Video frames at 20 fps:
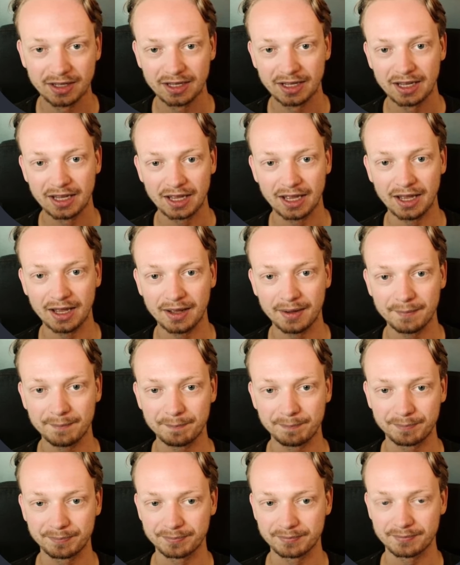
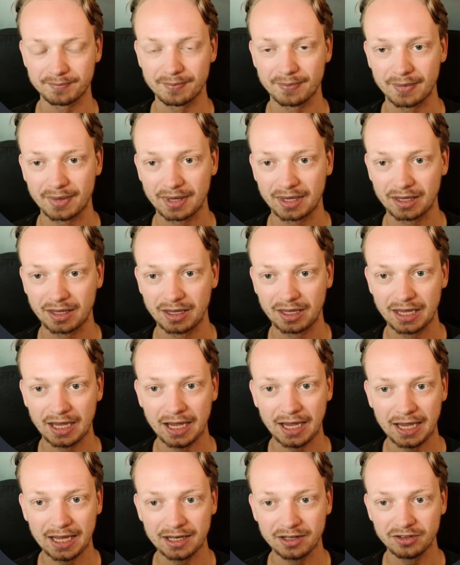
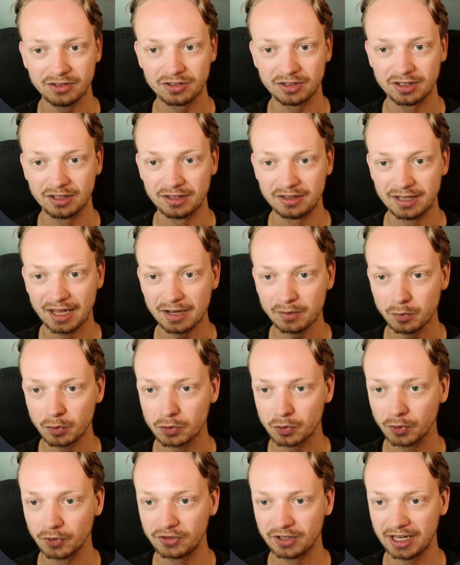And that will
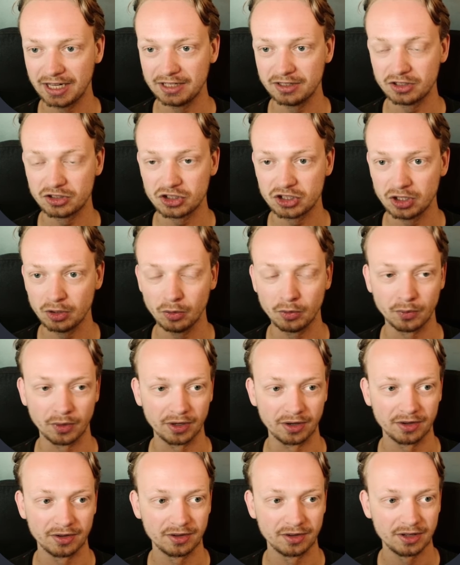contain the
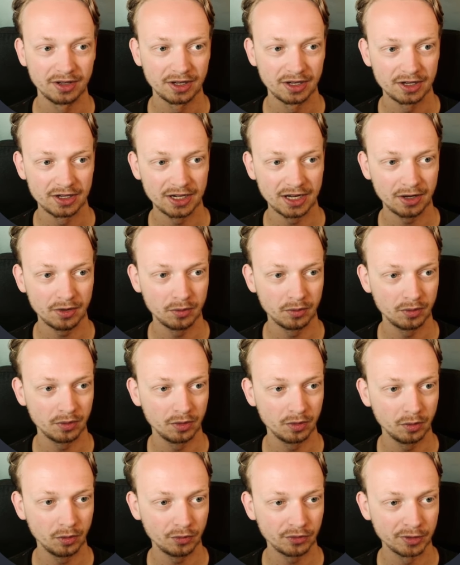children. Now,
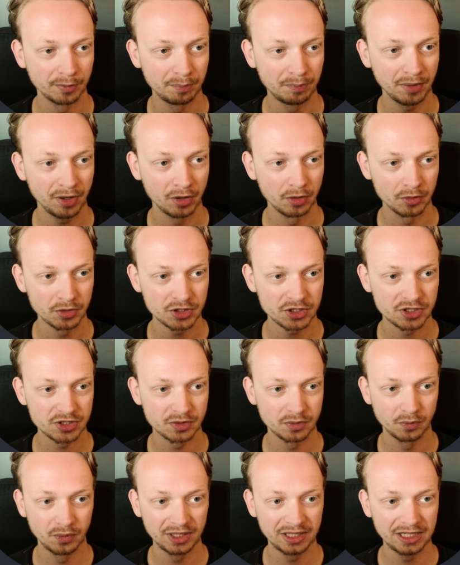of the posts,
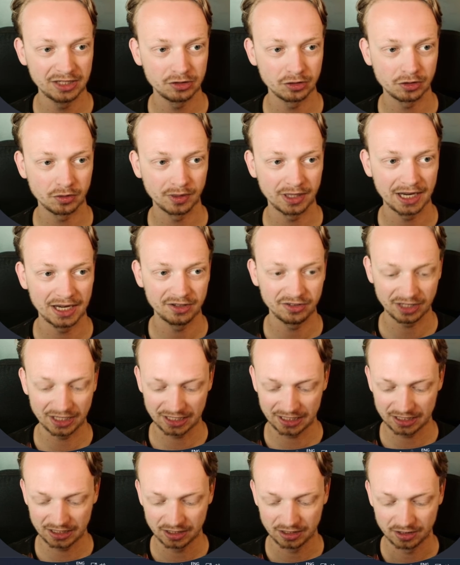we need to create
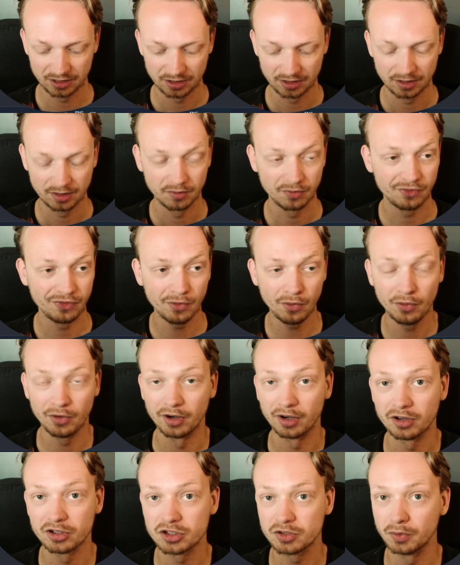a
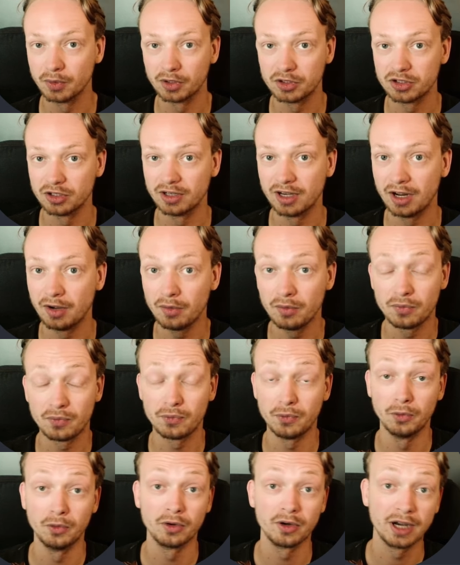folder structure now
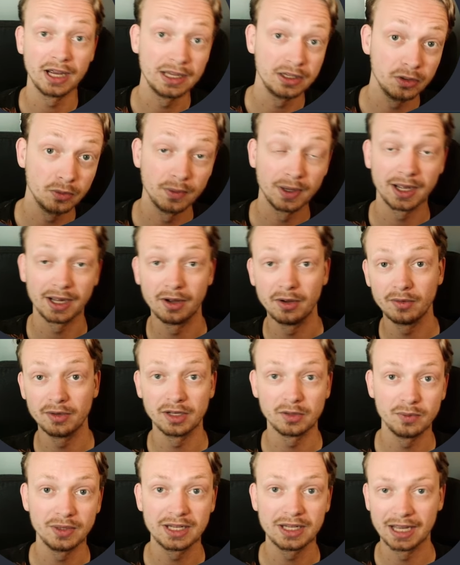for a URL
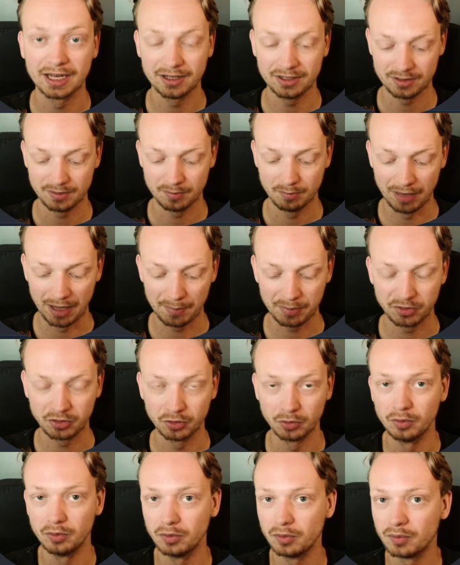that we can map
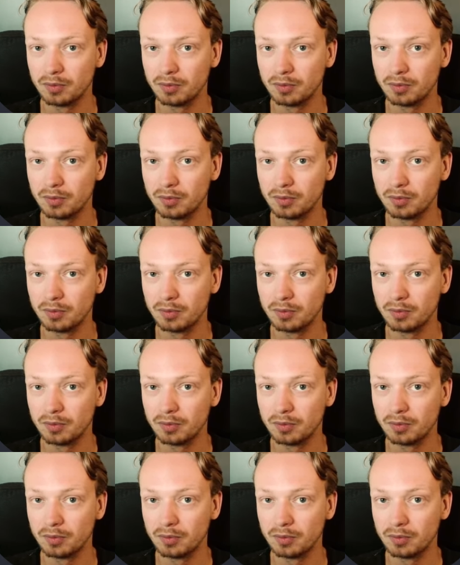to